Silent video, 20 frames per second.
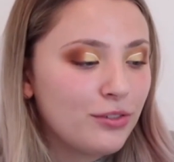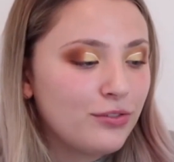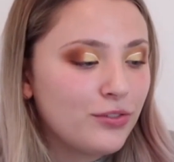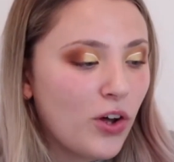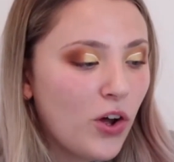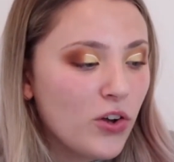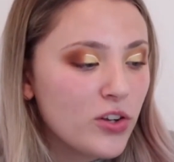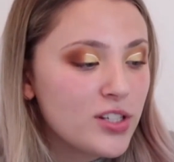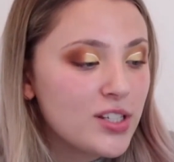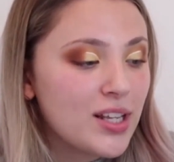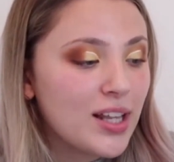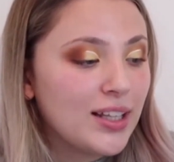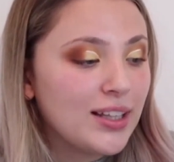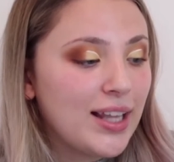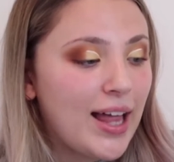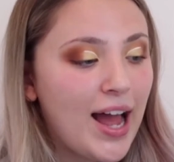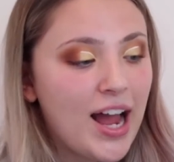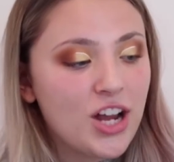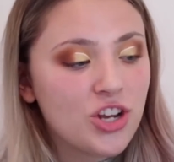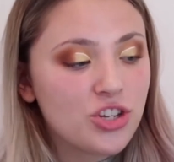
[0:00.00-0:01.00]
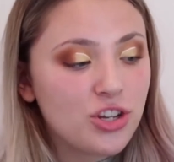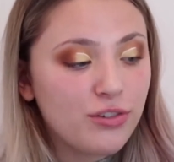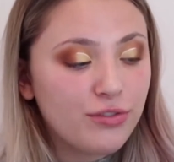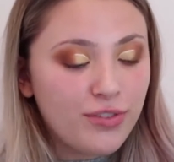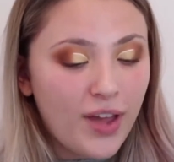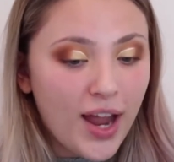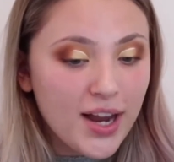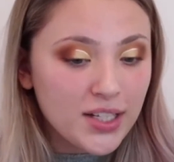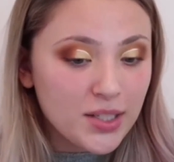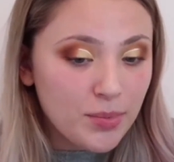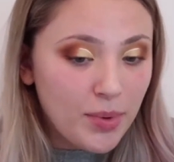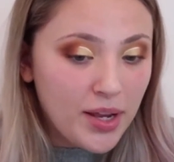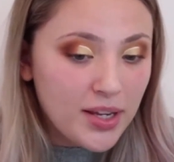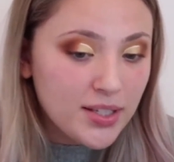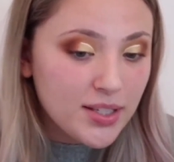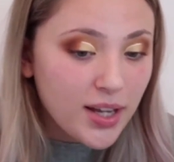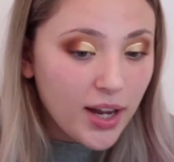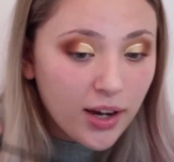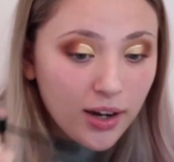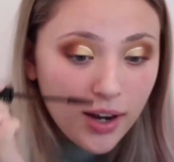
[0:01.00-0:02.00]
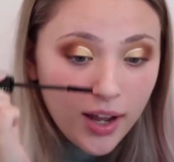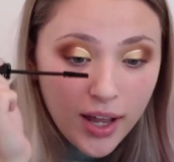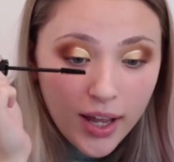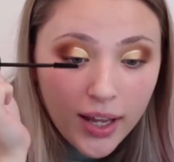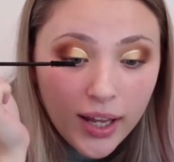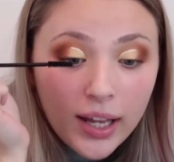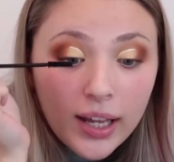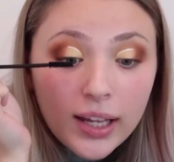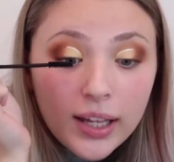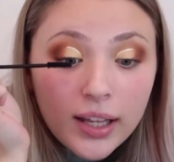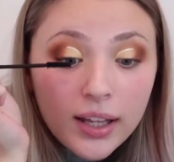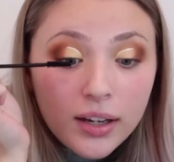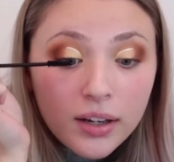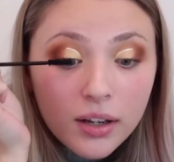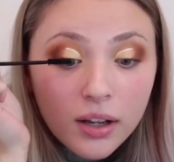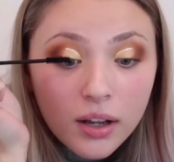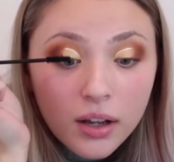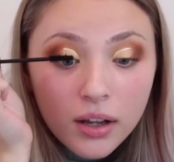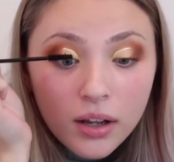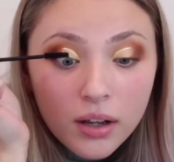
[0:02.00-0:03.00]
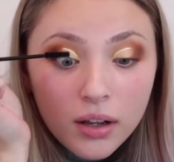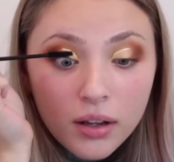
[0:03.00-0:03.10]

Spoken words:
False Lash Effect Mascara, and